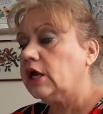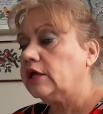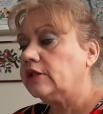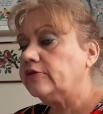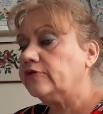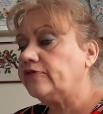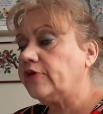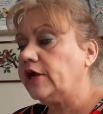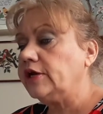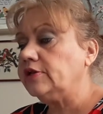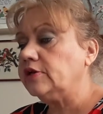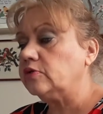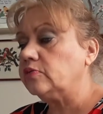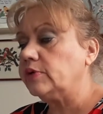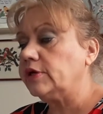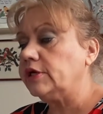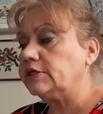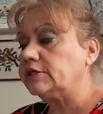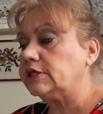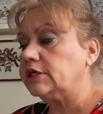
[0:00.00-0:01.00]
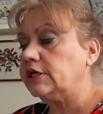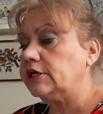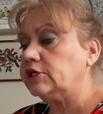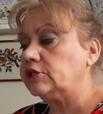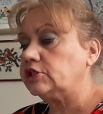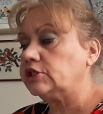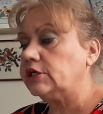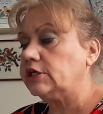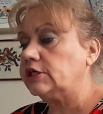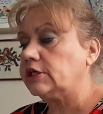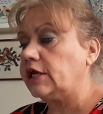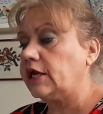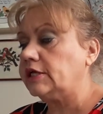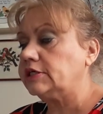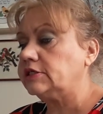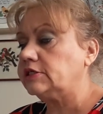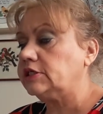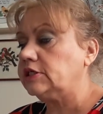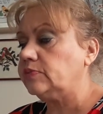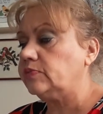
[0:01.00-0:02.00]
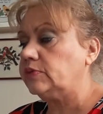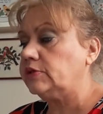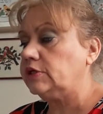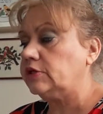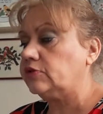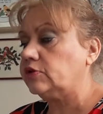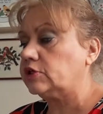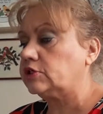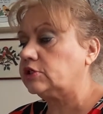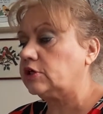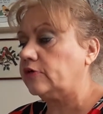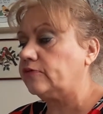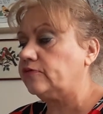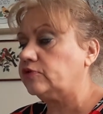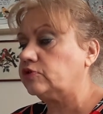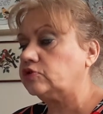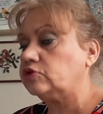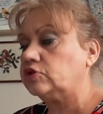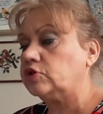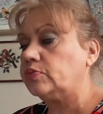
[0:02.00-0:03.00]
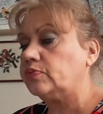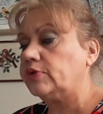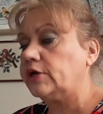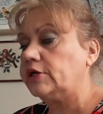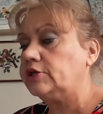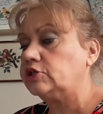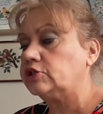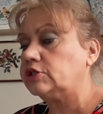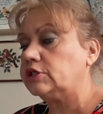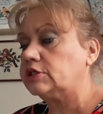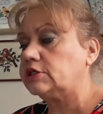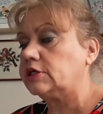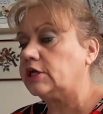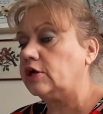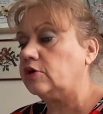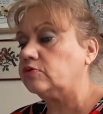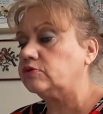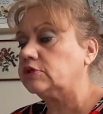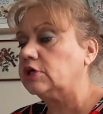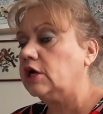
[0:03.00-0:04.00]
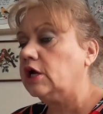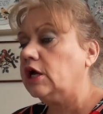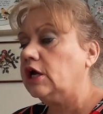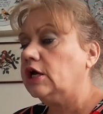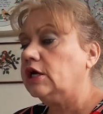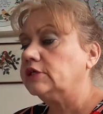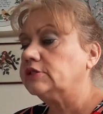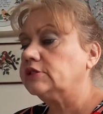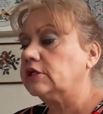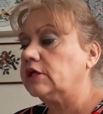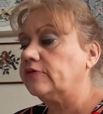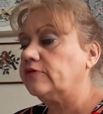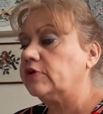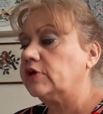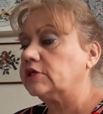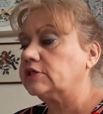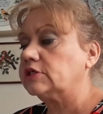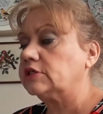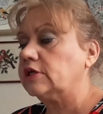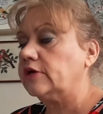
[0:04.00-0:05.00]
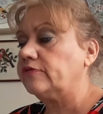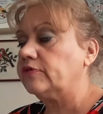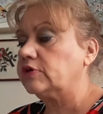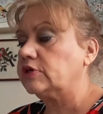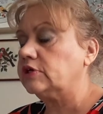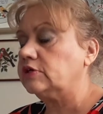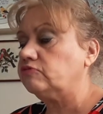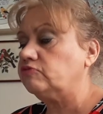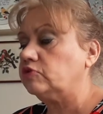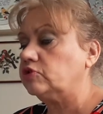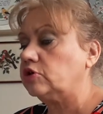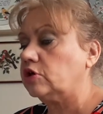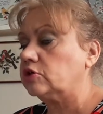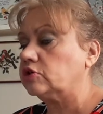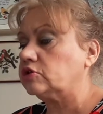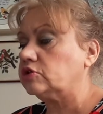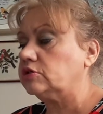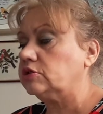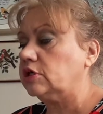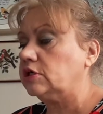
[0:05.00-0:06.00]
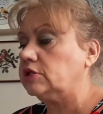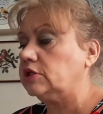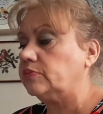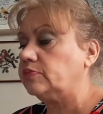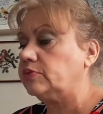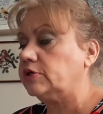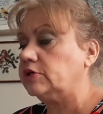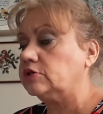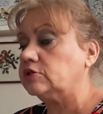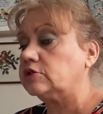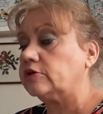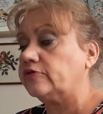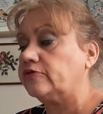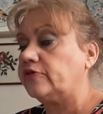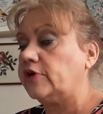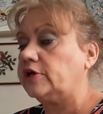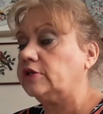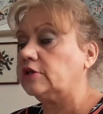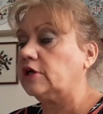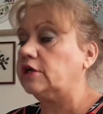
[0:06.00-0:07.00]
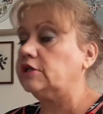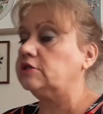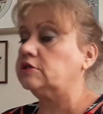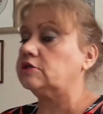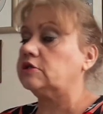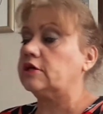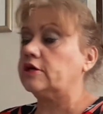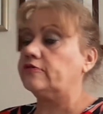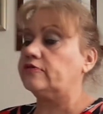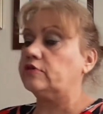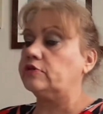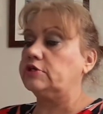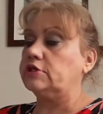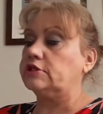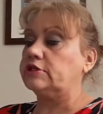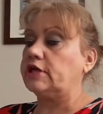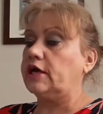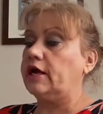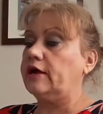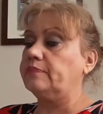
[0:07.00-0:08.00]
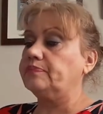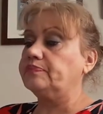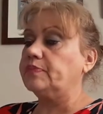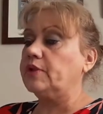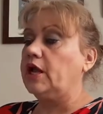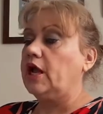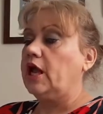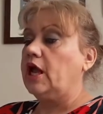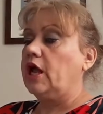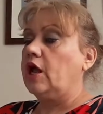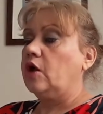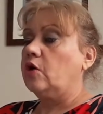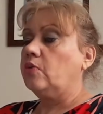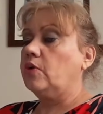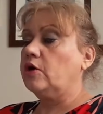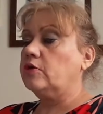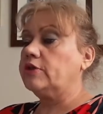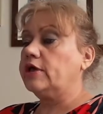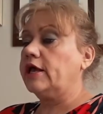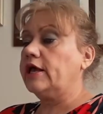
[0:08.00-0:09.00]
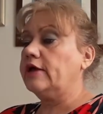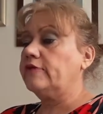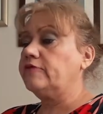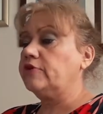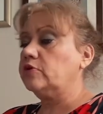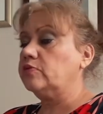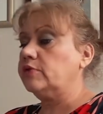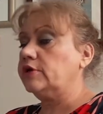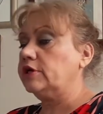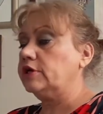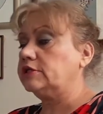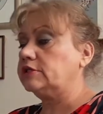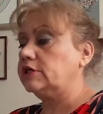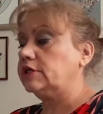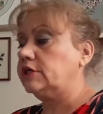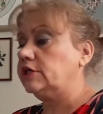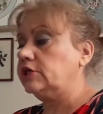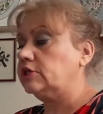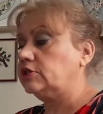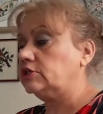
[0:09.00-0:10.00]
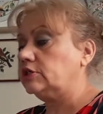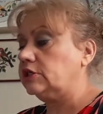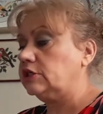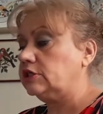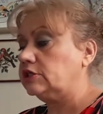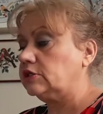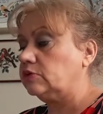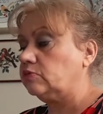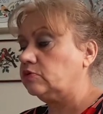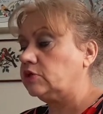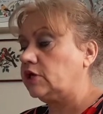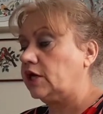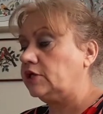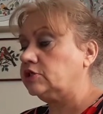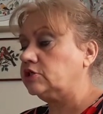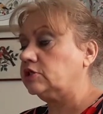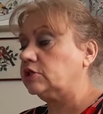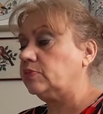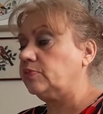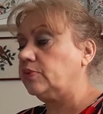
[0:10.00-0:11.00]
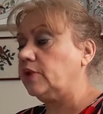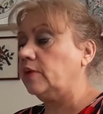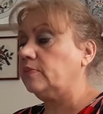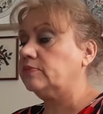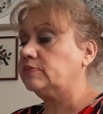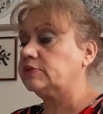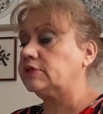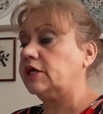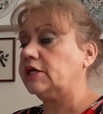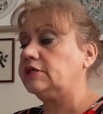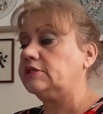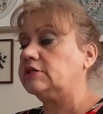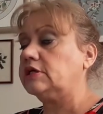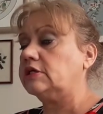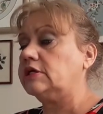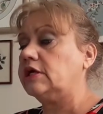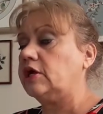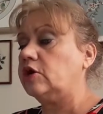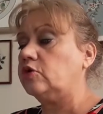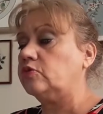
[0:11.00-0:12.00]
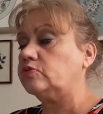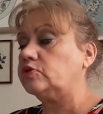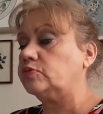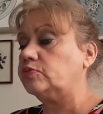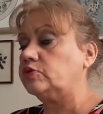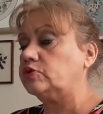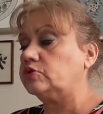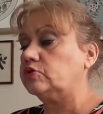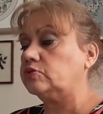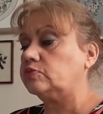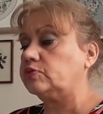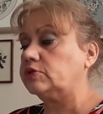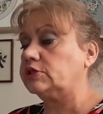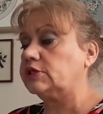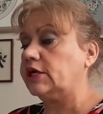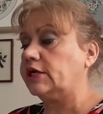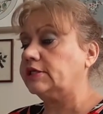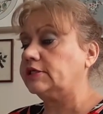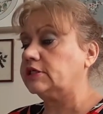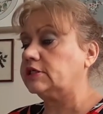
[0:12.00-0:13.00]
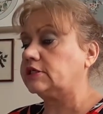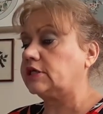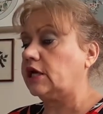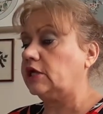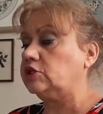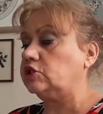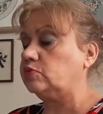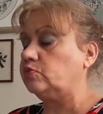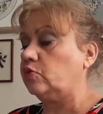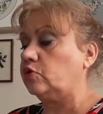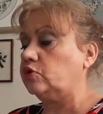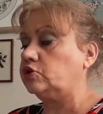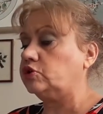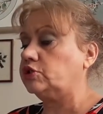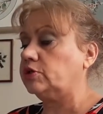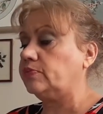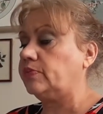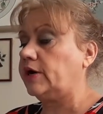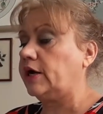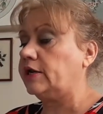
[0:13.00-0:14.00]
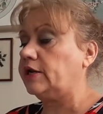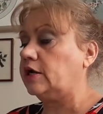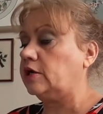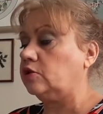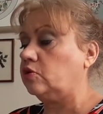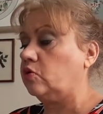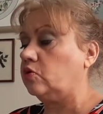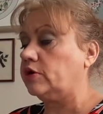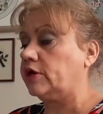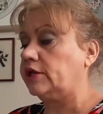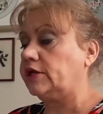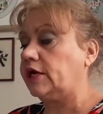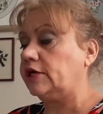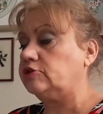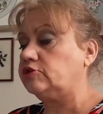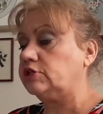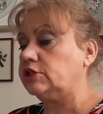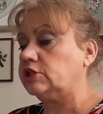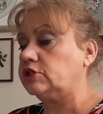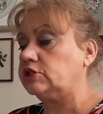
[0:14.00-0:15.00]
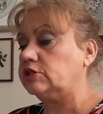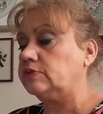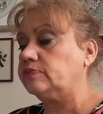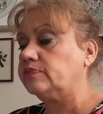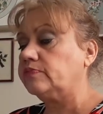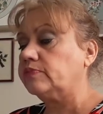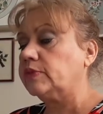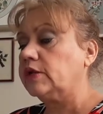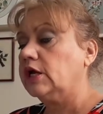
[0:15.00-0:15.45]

The finer weight HA gets deep beneath the surface to replenish the cells, delivering a significant reduction in the appearance of fine lines. Definitely need that. Well, the heavier weight HAs will instantly plump, tighten and help to protect the skin's moisture barrier and lock in hydration.